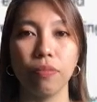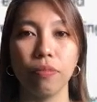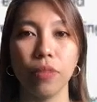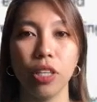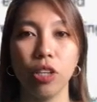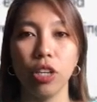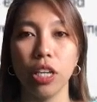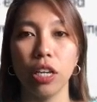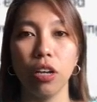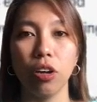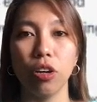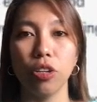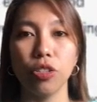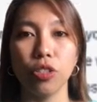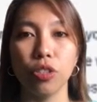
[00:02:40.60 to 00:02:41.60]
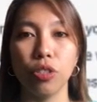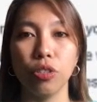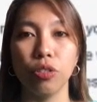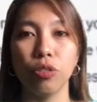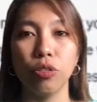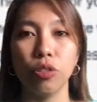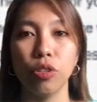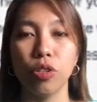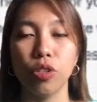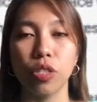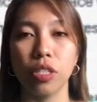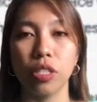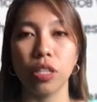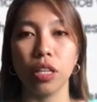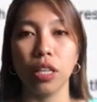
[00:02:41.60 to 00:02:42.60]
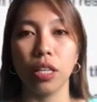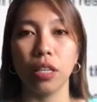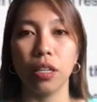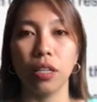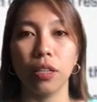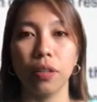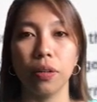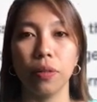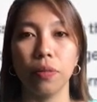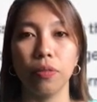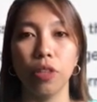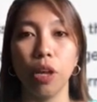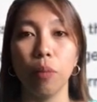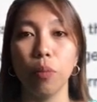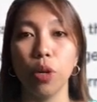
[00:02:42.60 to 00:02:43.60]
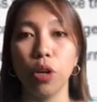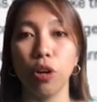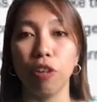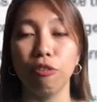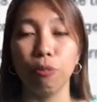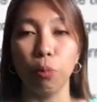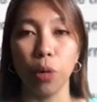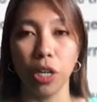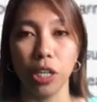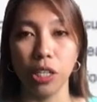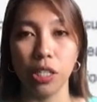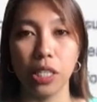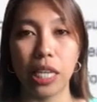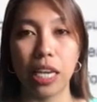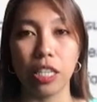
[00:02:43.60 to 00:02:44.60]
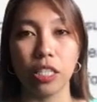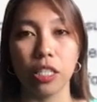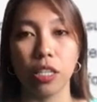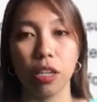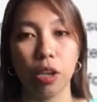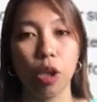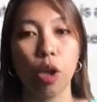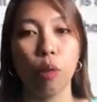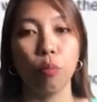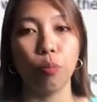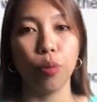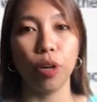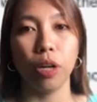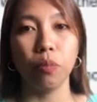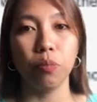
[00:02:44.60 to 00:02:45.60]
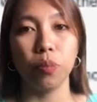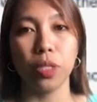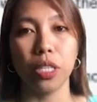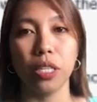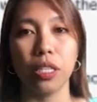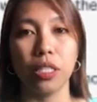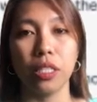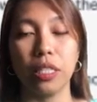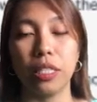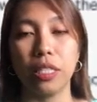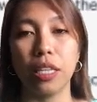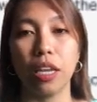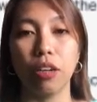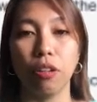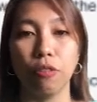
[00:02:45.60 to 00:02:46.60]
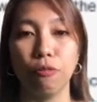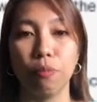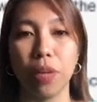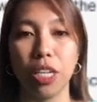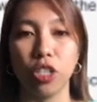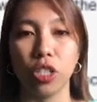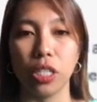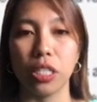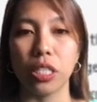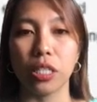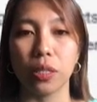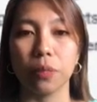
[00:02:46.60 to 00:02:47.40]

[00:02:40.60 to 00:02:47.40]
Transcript: You can also use number of words as prompts instead of pages.